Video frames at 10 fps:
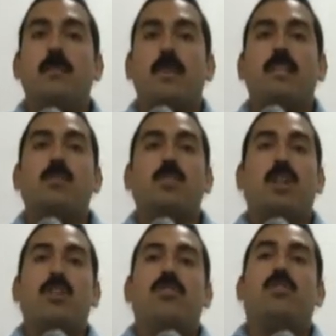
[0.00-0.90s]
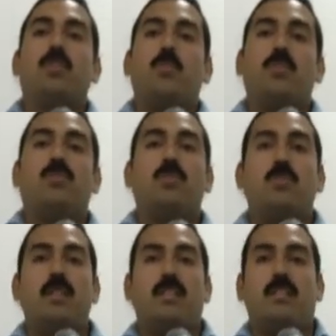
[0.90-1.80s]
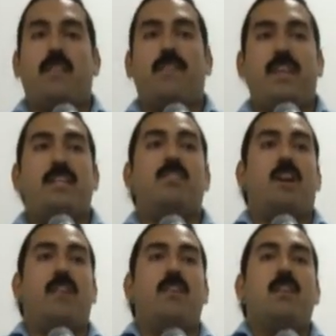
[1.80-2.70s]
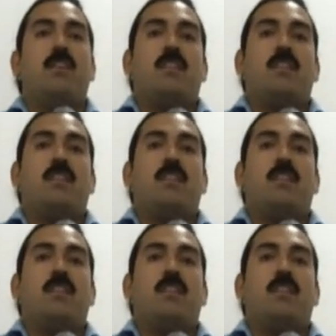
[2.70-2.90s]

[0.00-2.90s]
because it was 131 students that faced off